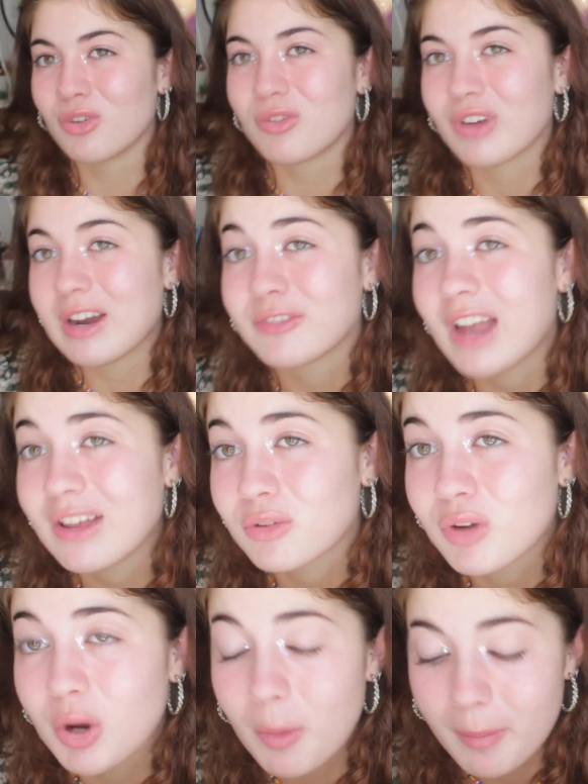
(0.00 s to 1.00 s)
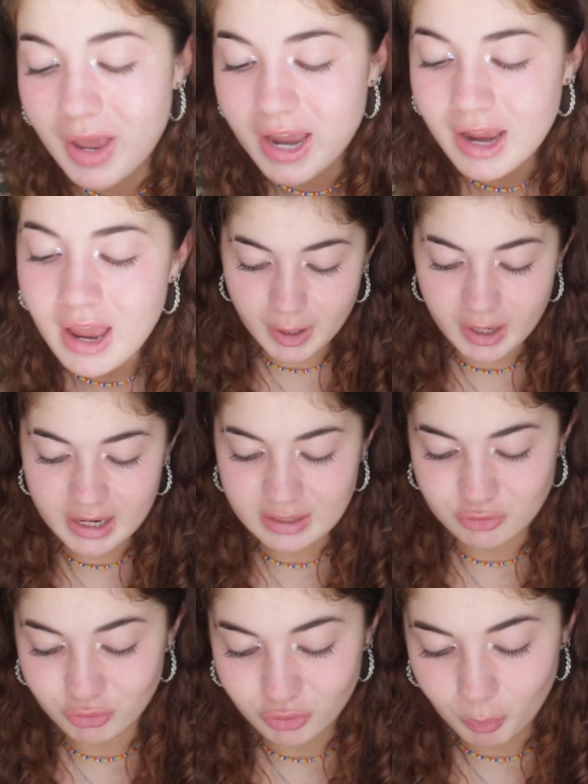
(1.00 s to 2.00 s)
not very flattering on me. Uh,
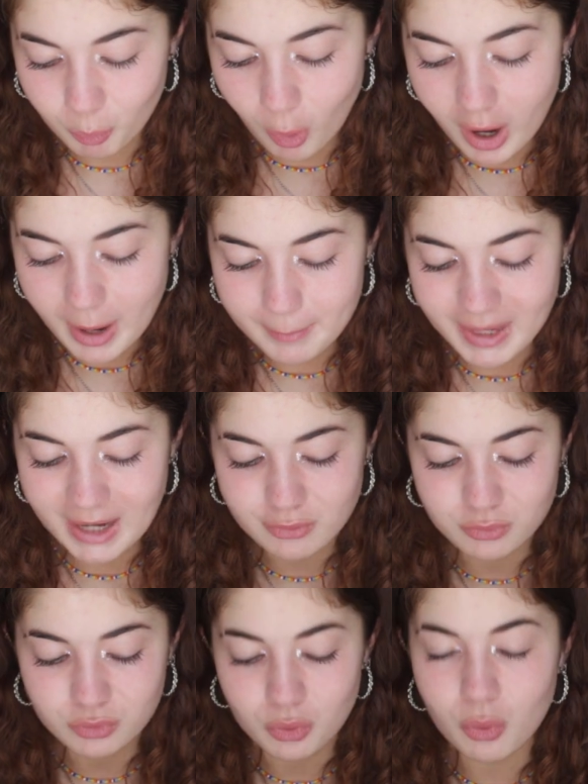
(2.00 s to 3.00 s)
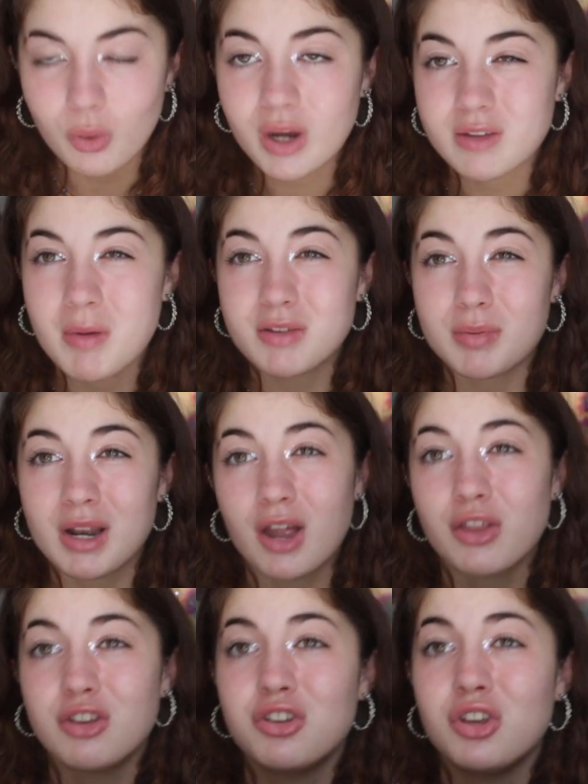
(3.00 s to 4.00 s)
it's just a white and black skirt. It's meant to be like the